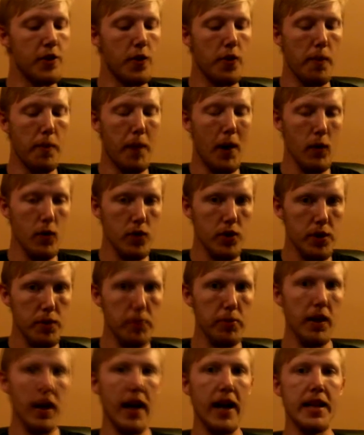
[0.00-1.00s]
The power
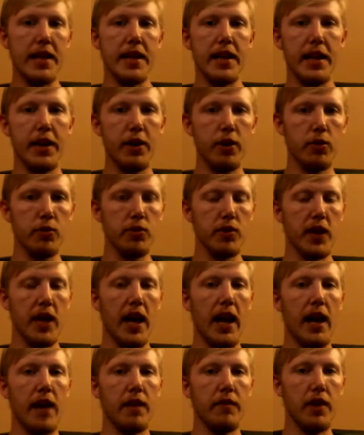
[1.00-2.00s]
supply that I currently
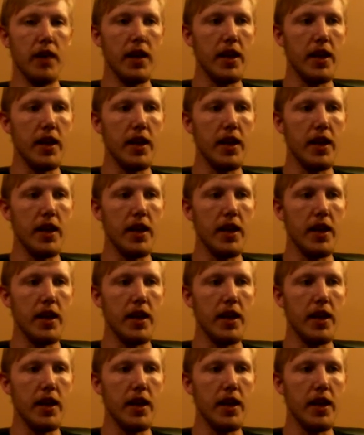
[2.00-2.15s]
have